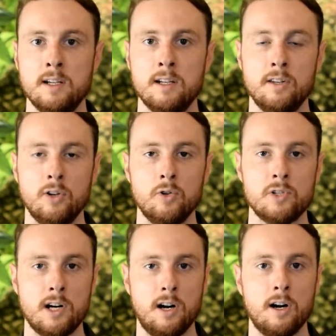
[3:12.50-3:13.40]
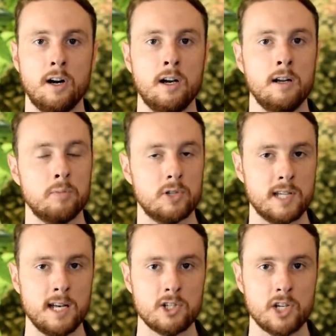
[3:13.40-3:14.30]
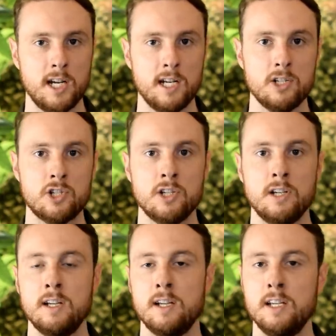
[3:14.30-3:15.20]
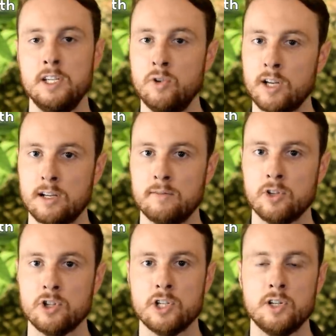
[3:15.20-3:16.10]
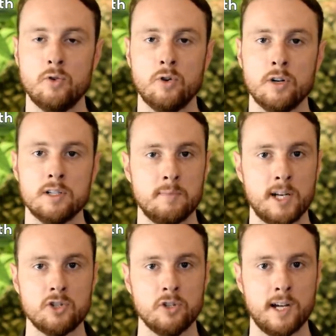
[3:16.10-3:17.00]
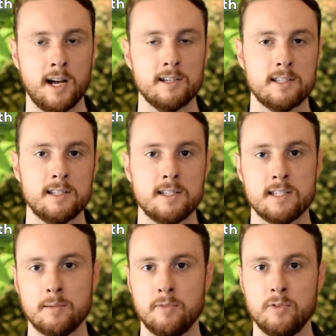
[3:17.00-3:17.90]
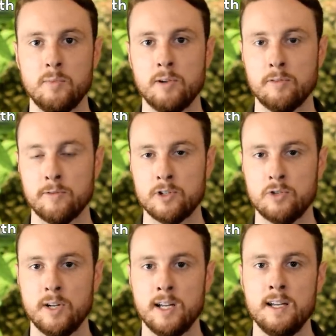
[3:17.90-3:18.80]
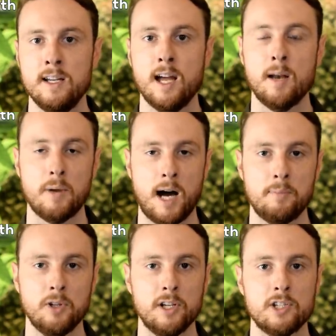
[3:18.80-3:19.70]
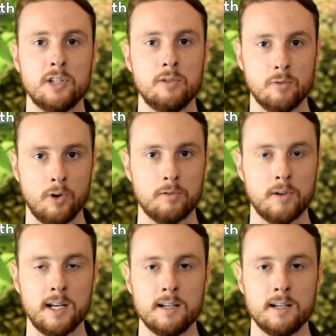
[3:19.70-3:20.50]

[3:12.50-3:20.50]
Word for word: Those are percent change, unit conversion or dimensional analysis, as some of you may refer to it, and population growth rate.